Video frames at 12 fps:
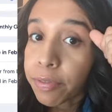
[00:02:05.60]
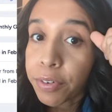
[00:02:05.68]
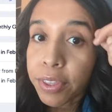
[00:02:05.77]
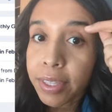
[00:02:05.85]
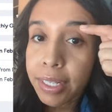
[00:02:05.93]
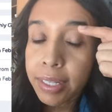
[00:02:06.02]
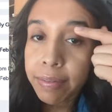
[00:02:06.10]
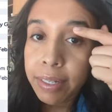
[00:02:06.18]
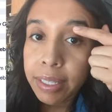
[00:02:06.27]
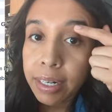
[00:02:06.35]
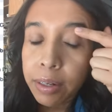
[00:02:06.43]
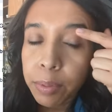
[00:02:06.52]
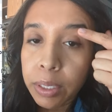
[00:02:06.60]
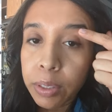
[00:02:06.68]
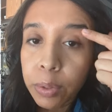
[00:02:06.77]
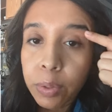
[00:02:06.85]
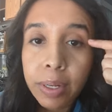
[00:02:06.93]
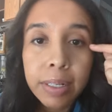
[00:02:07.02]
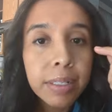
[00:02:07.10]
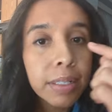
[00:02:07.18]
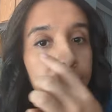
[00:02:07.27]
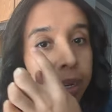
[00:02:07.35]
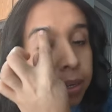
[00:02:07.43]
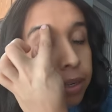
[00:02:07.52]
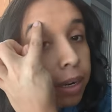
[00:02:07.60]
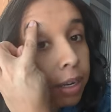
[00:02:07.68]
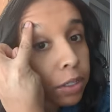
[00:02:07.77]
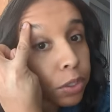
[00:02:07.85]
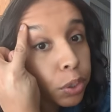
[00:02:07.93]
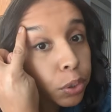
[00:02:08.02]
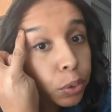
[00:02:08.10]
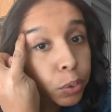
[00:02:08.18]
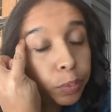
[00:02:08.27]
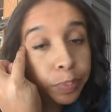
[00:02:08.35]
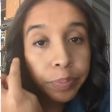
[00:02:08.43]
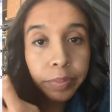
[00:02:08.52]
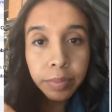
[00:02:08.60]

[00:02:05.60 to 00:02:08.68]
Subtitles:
for this event that I went to, I decided not to,